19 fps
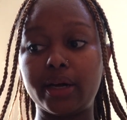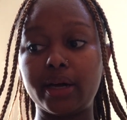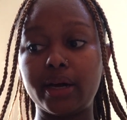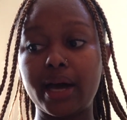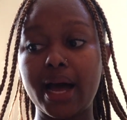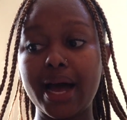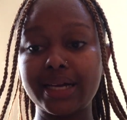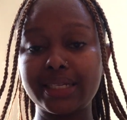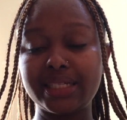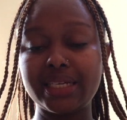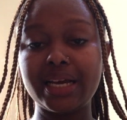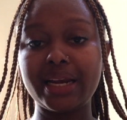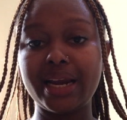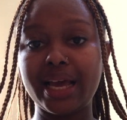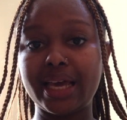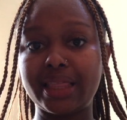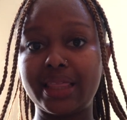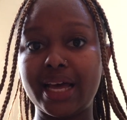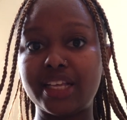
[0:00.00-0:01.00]
acting
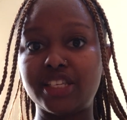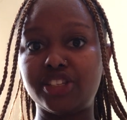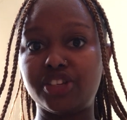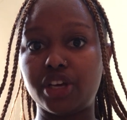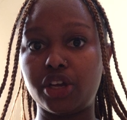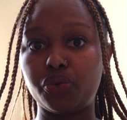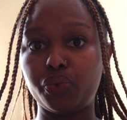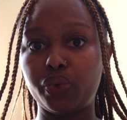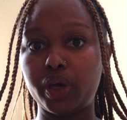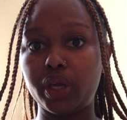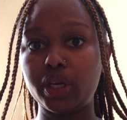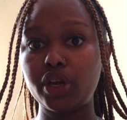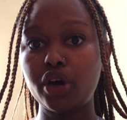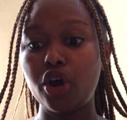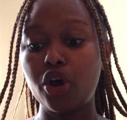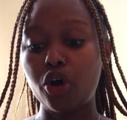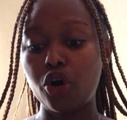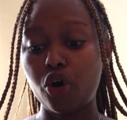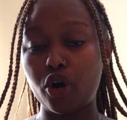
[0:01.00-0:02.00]
like they're genuine
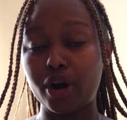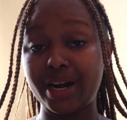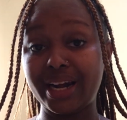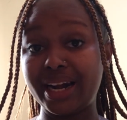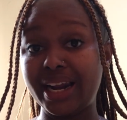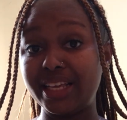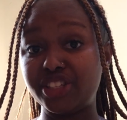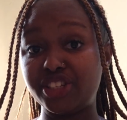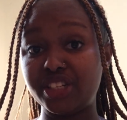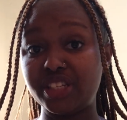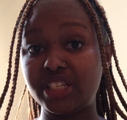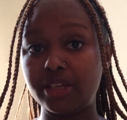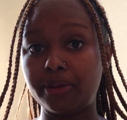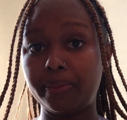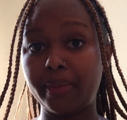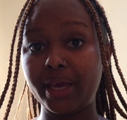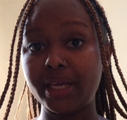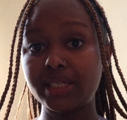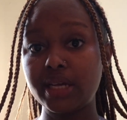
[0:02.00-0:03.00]
or
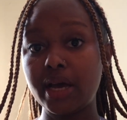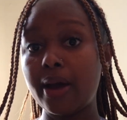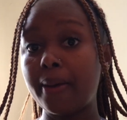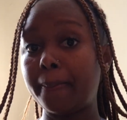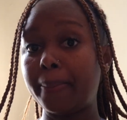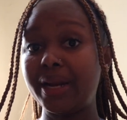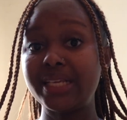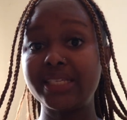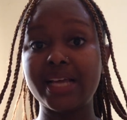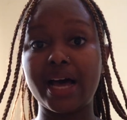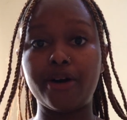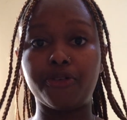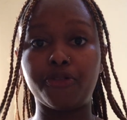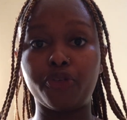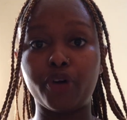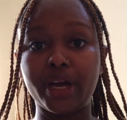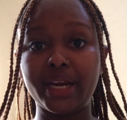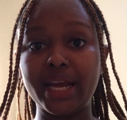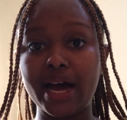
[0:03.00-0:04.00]
legitimate, please
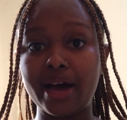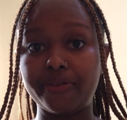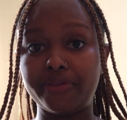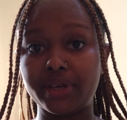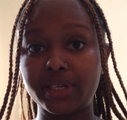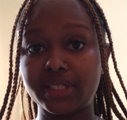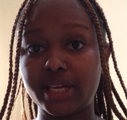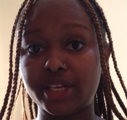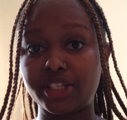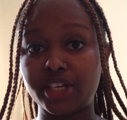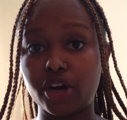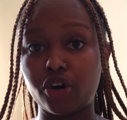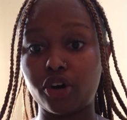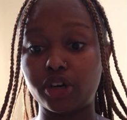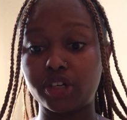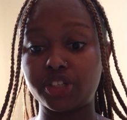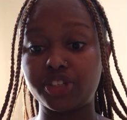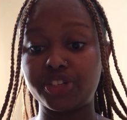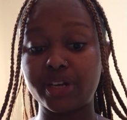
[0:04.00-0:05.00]
avoid having such a
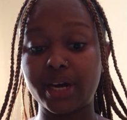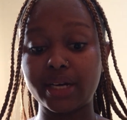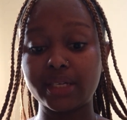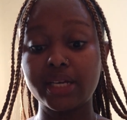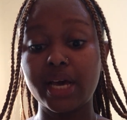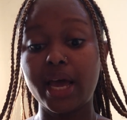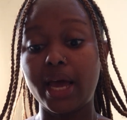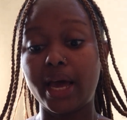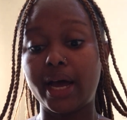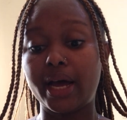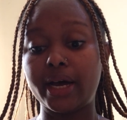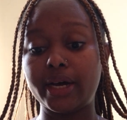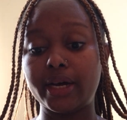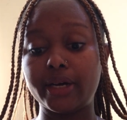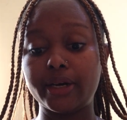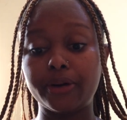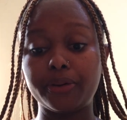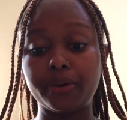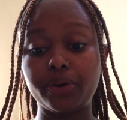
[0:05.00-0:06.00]
contract.
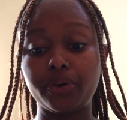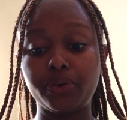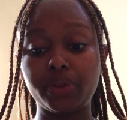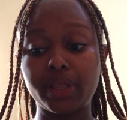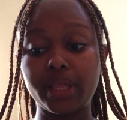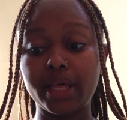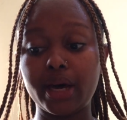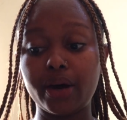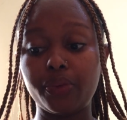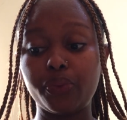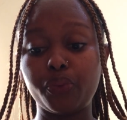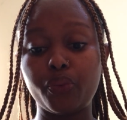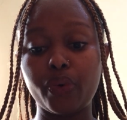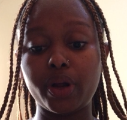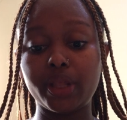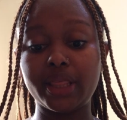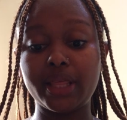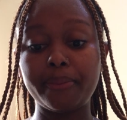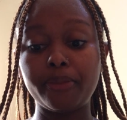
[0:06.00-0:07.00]

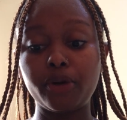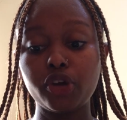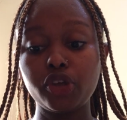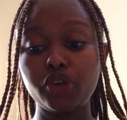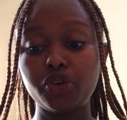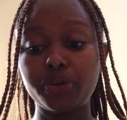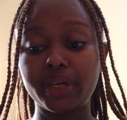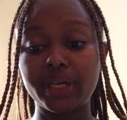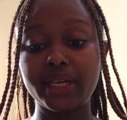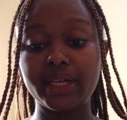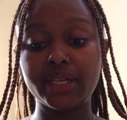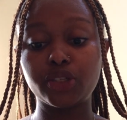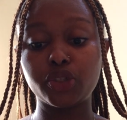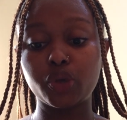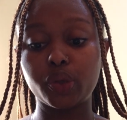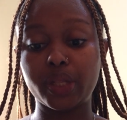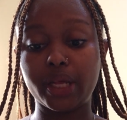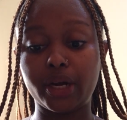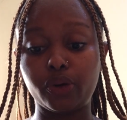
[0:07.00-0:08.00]
The more you read
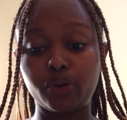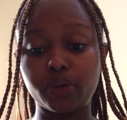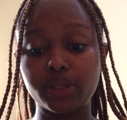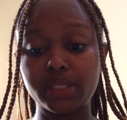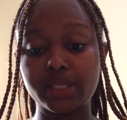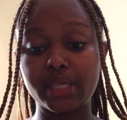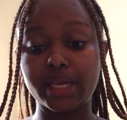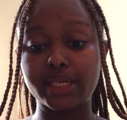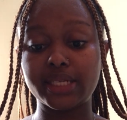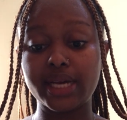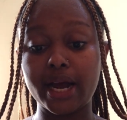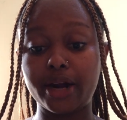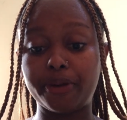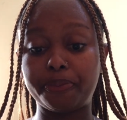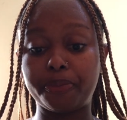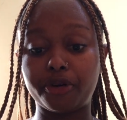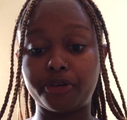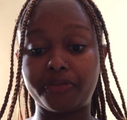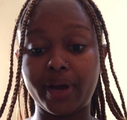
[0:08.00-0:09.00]
into the notes that are
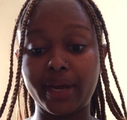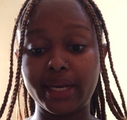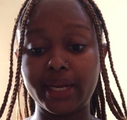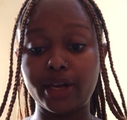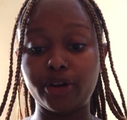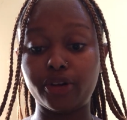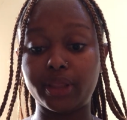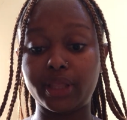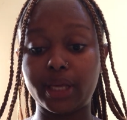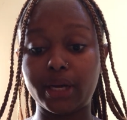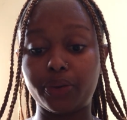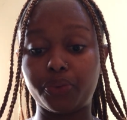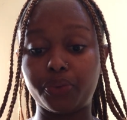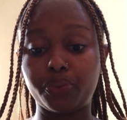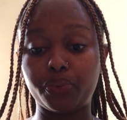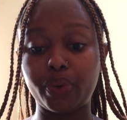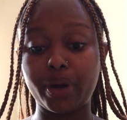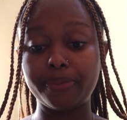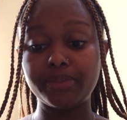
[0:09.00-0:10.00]
provided on the
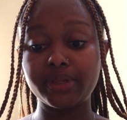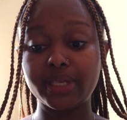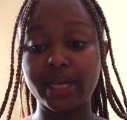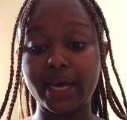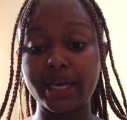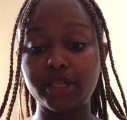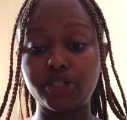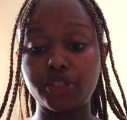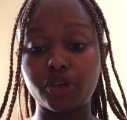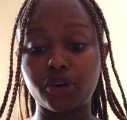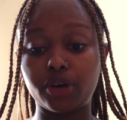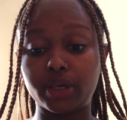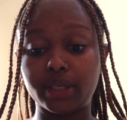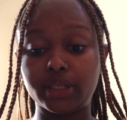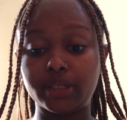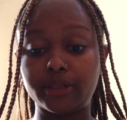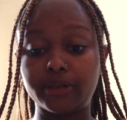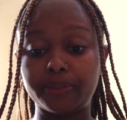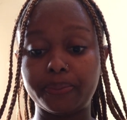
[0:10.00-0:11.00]
website,
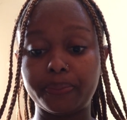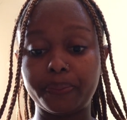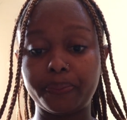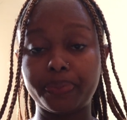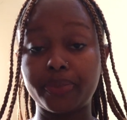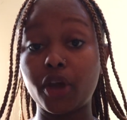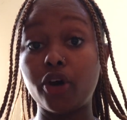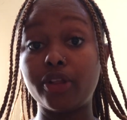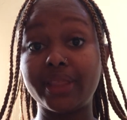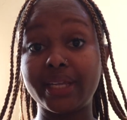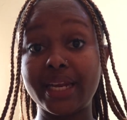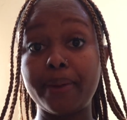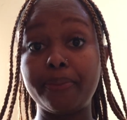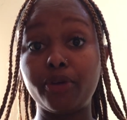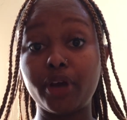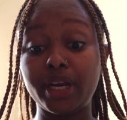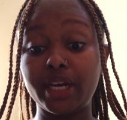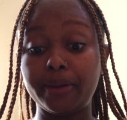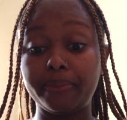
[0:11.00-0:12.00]
on the
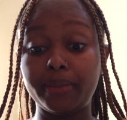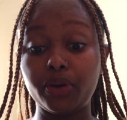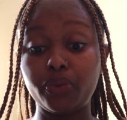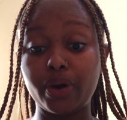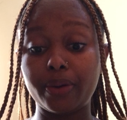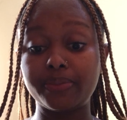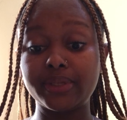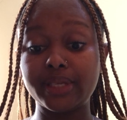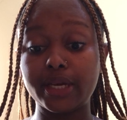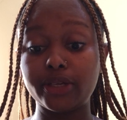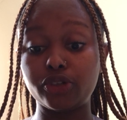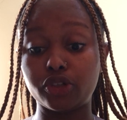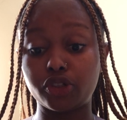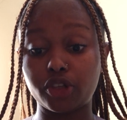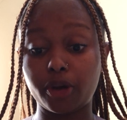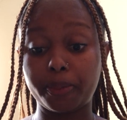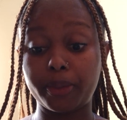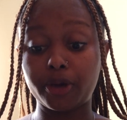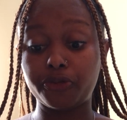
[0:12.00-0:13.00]
WIDB website on
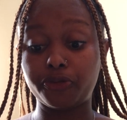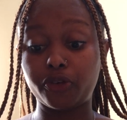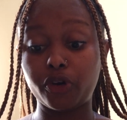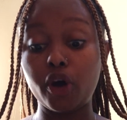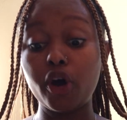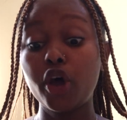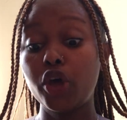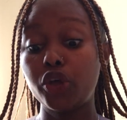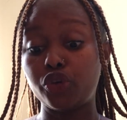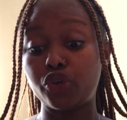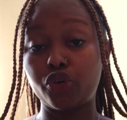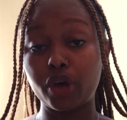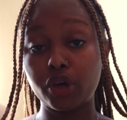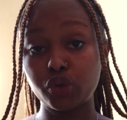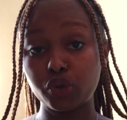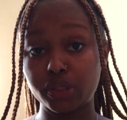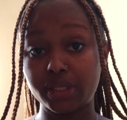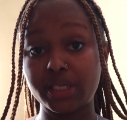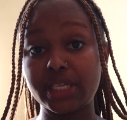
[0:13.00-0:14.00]
topic 4, you're going
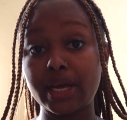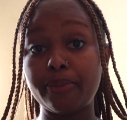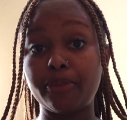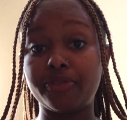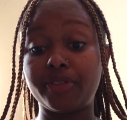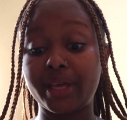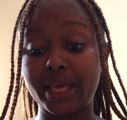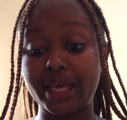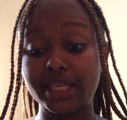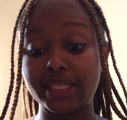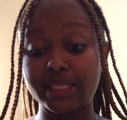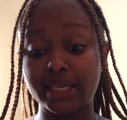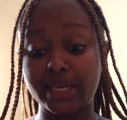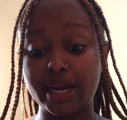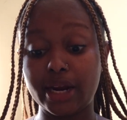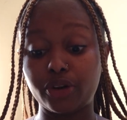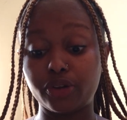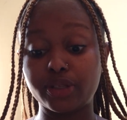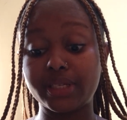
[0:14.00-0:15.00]
to see some of the case
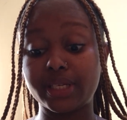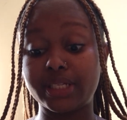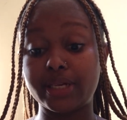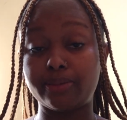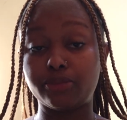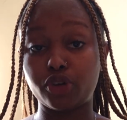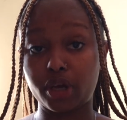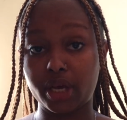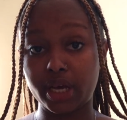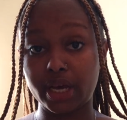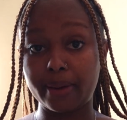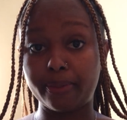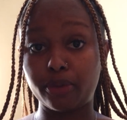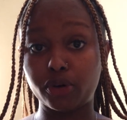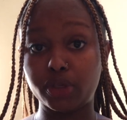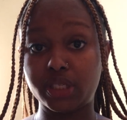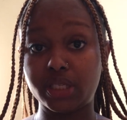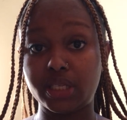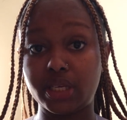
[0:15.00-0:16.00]
scenarios that I'm talking
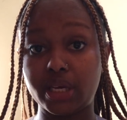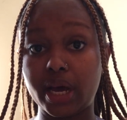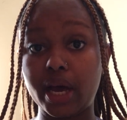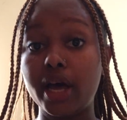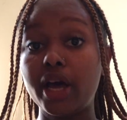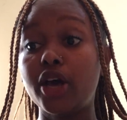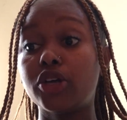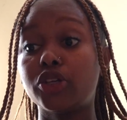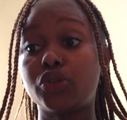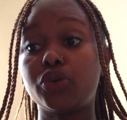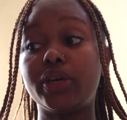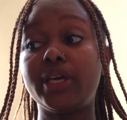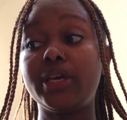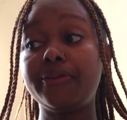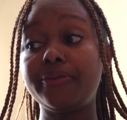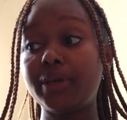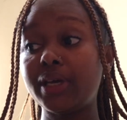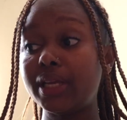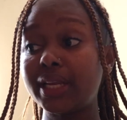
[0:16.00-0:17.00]
about here. So
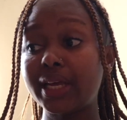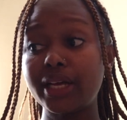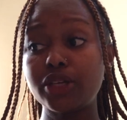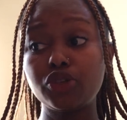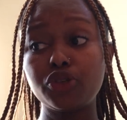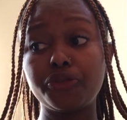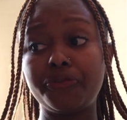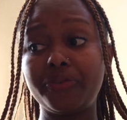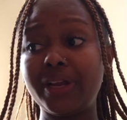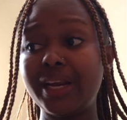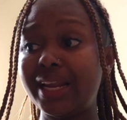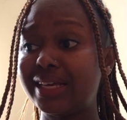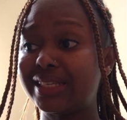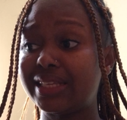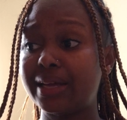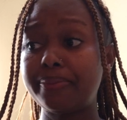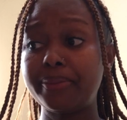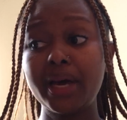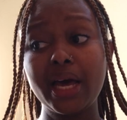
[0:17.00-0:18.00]
if, in case you feel like
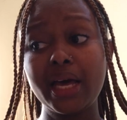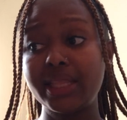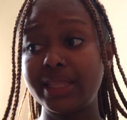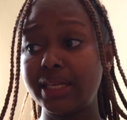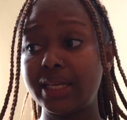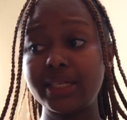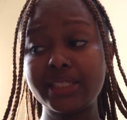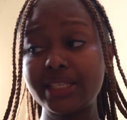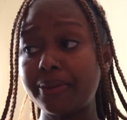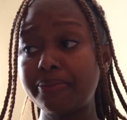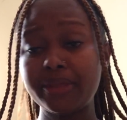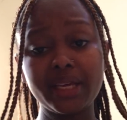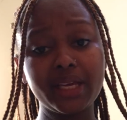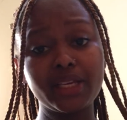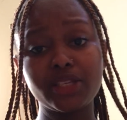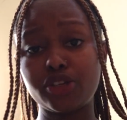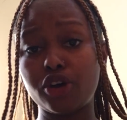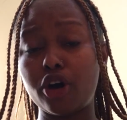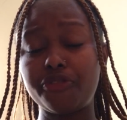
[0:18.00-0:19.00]
something
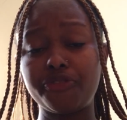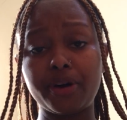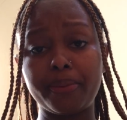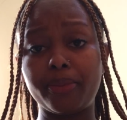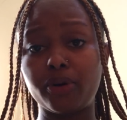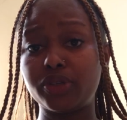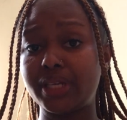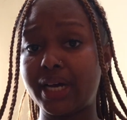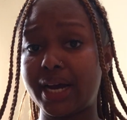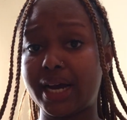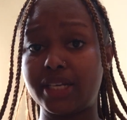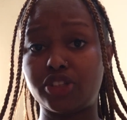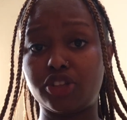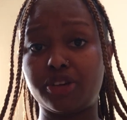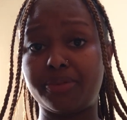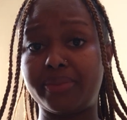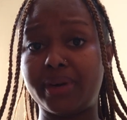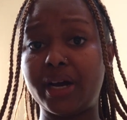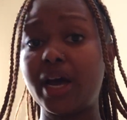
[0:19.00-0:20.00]
is off about a
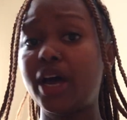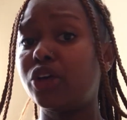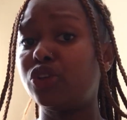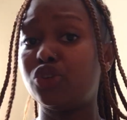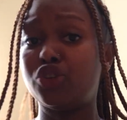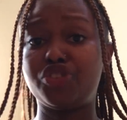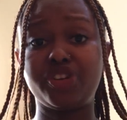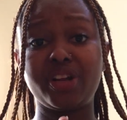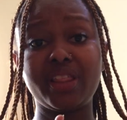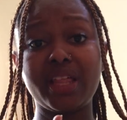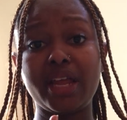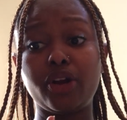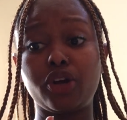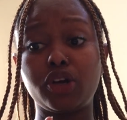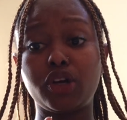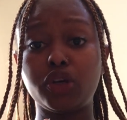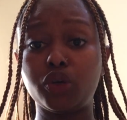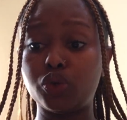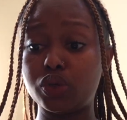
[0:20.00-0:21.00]
customer, you'd rather
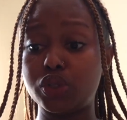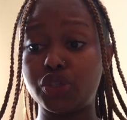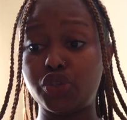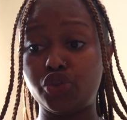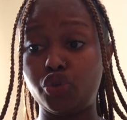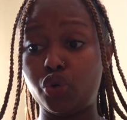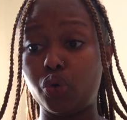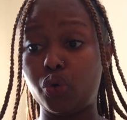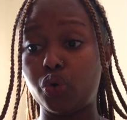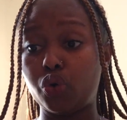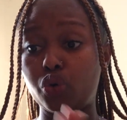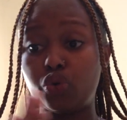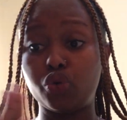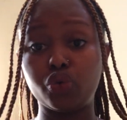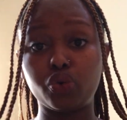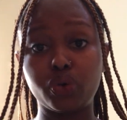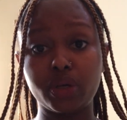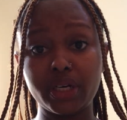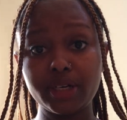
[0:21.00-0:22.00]
not lose your
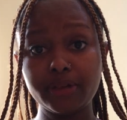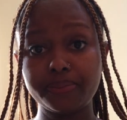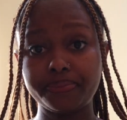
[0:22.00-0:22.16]
good